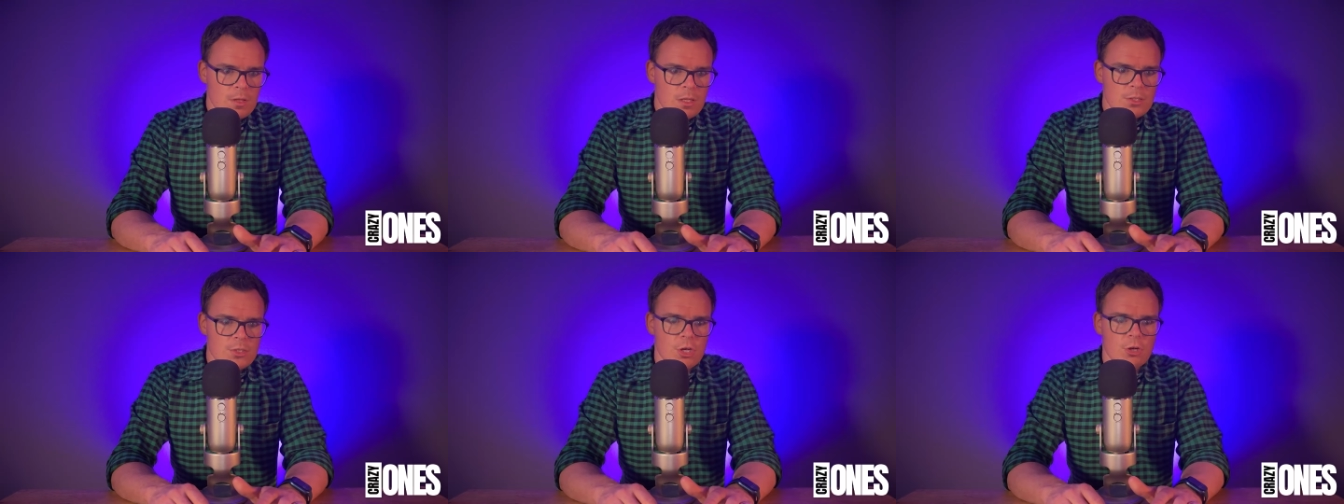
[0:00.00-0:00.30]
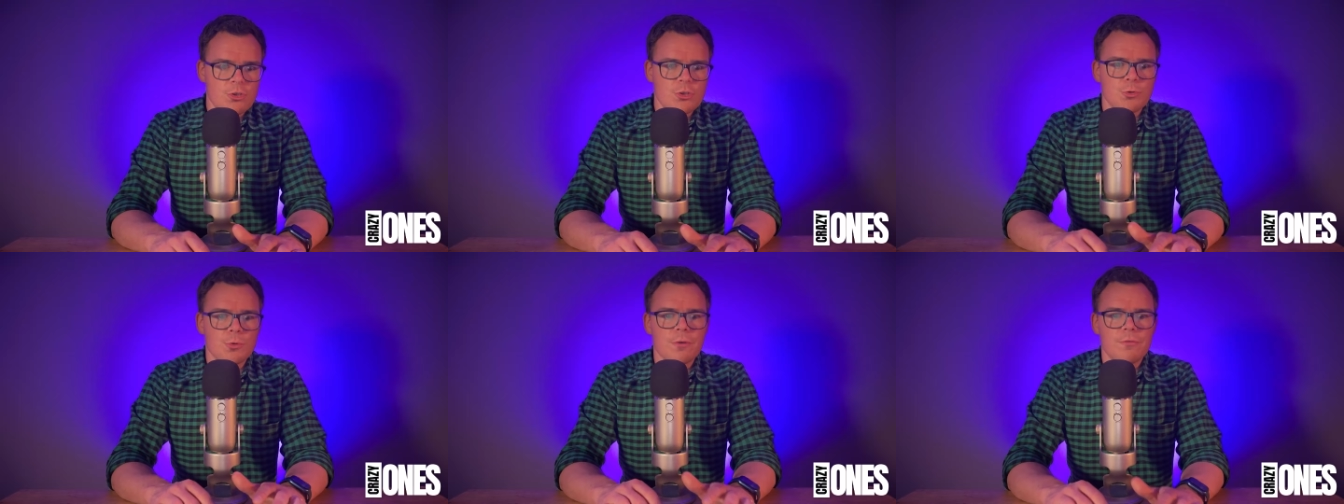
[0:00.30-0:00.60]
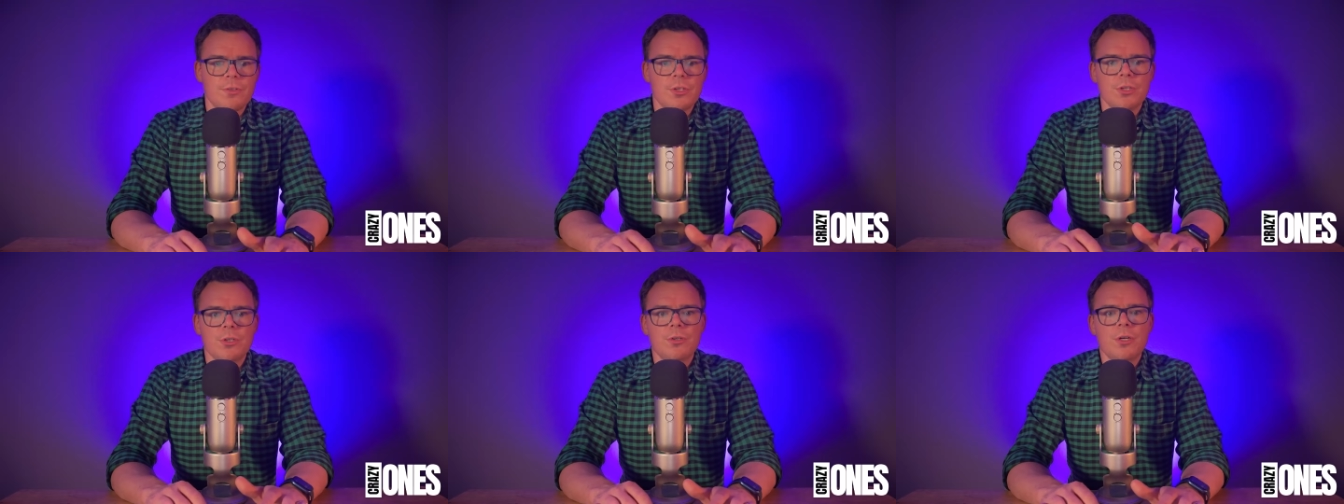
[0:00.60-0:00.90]
So, to
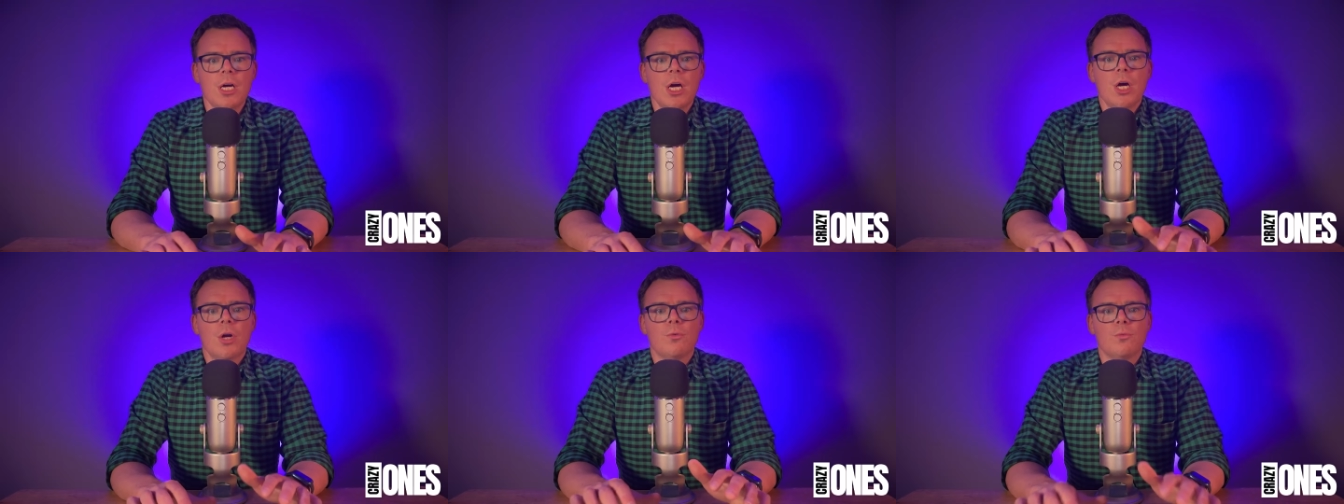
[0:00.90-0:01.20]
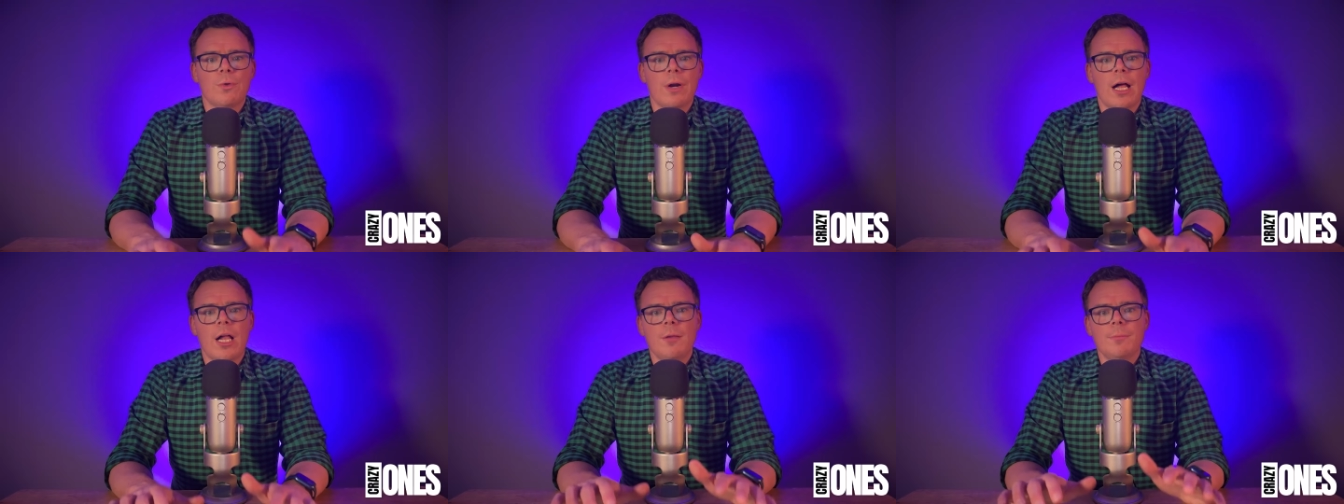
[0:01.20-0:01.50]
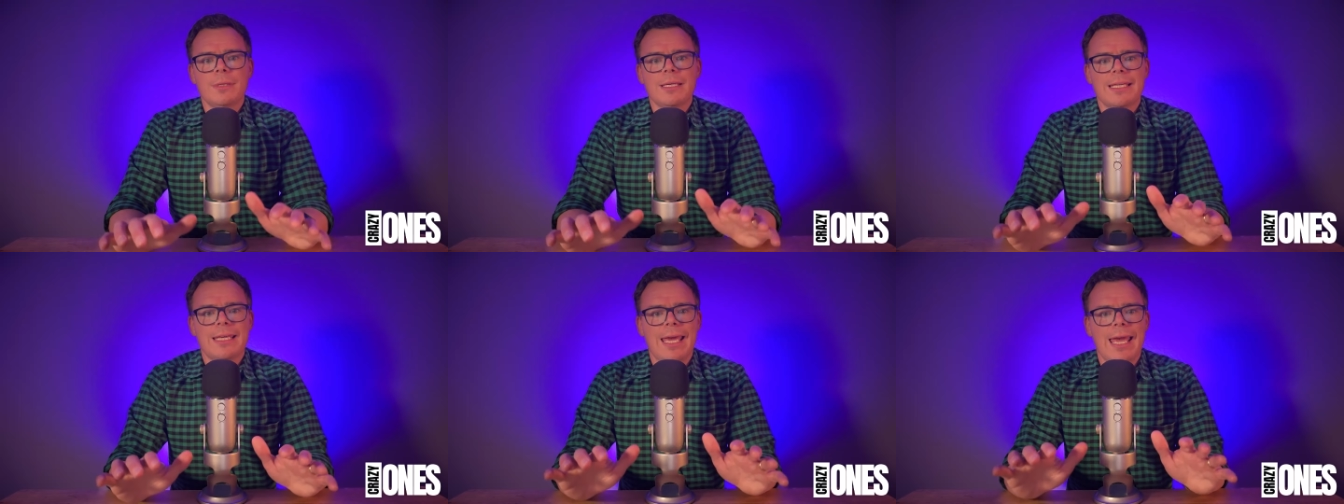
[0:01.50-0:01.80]
review,
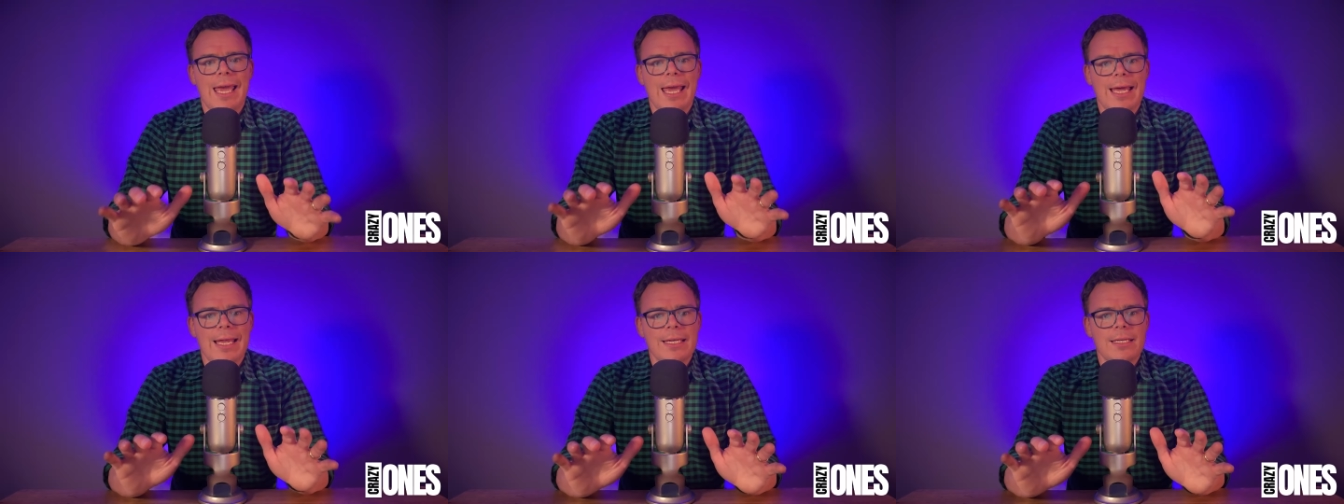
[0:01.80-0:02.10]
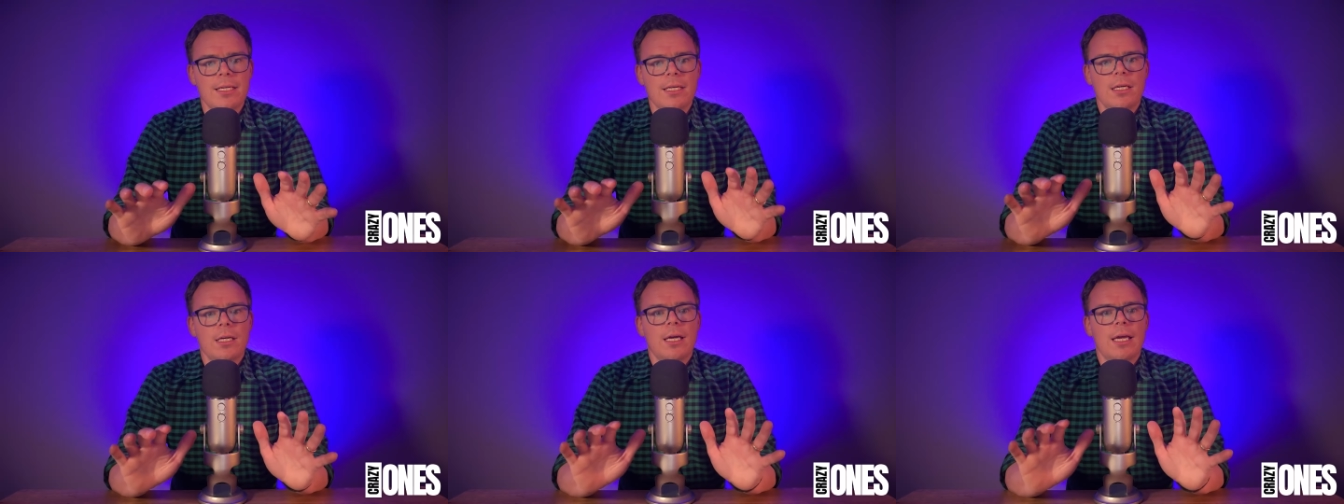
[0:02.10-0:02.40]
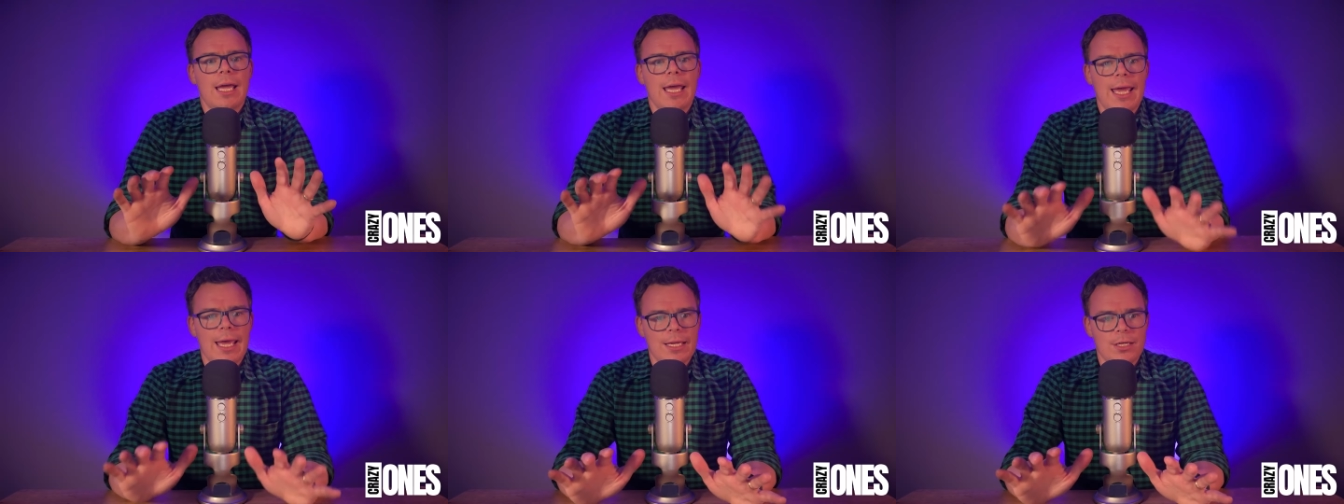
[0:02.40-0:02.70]
ReALM can
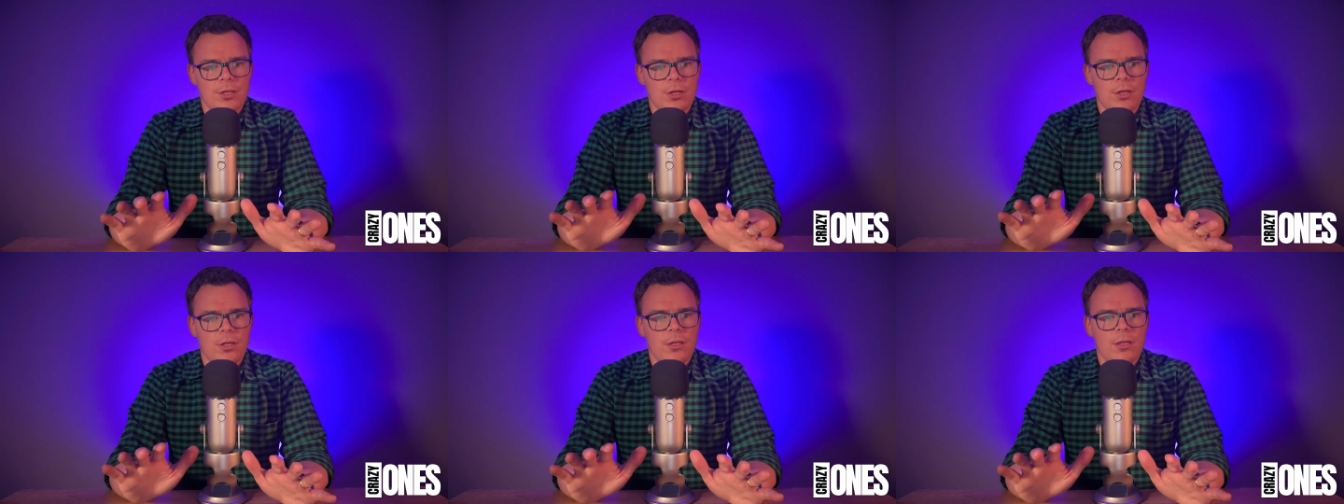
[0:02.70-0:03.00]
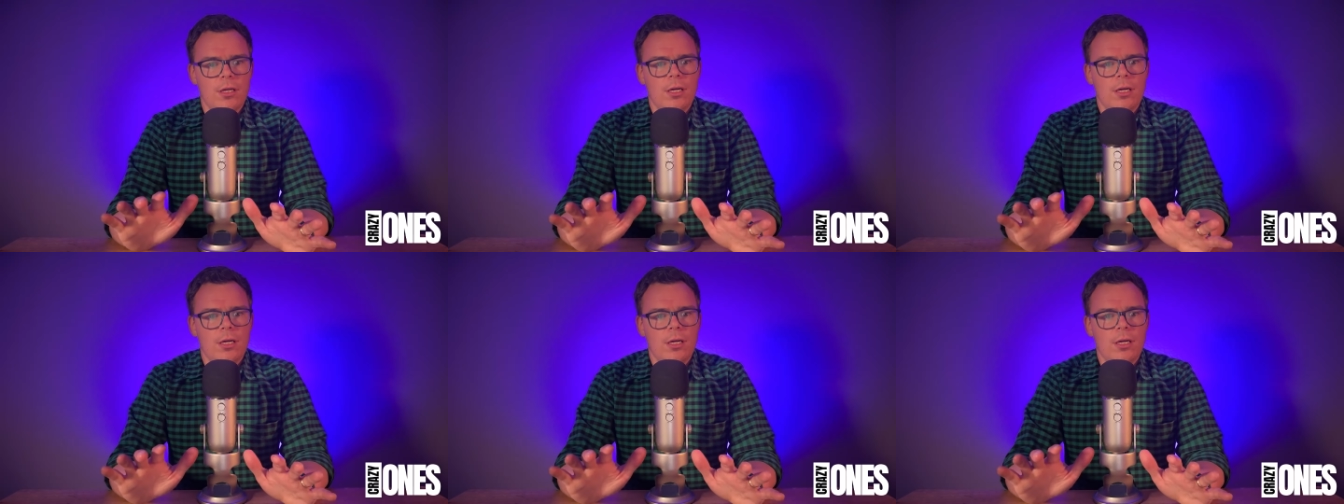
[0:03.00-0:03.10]
handle